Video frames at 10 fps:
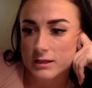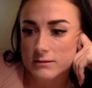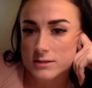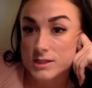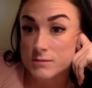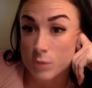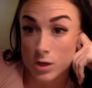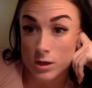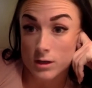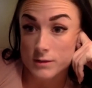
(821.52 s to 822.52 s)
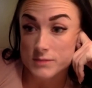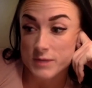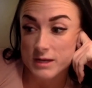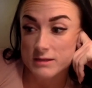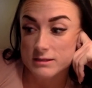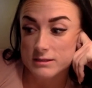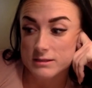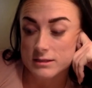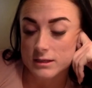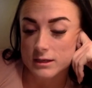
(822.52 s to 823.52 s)
Small
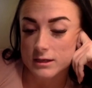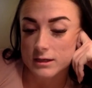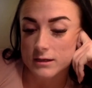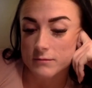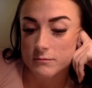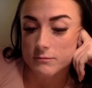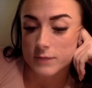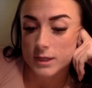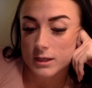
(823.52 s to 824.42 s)
space, and